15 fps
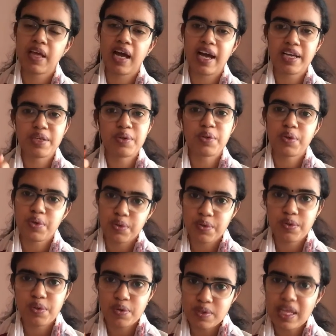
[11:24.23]
I know
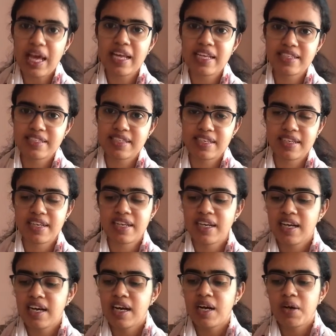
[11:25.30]
you know the answer.
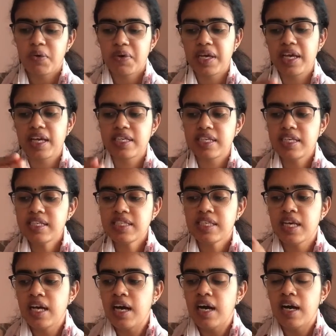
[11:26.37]
Okay, it is
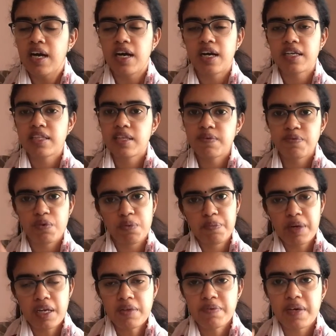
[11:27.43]
the
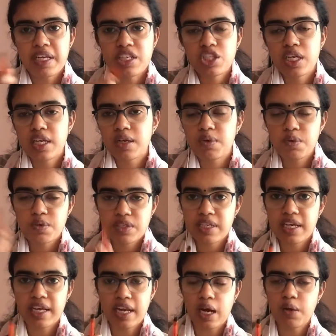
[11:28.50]
woman, when she looked
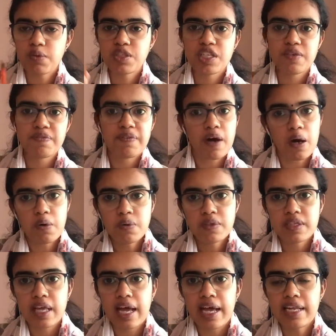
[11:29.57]
around, she
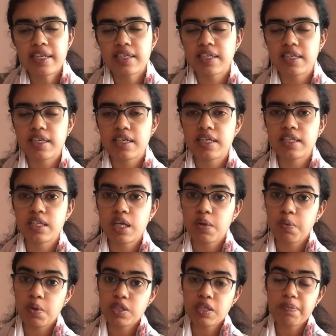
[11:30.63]
found that there
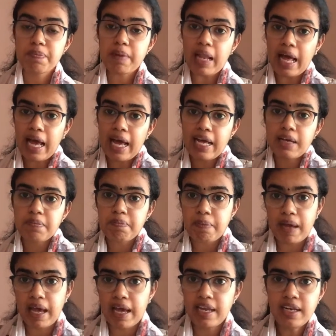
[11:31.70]
was a black
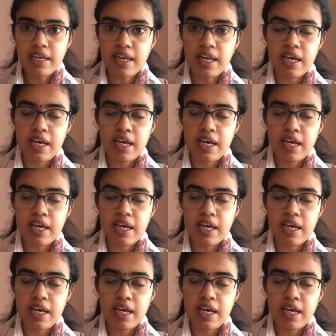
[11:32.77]
man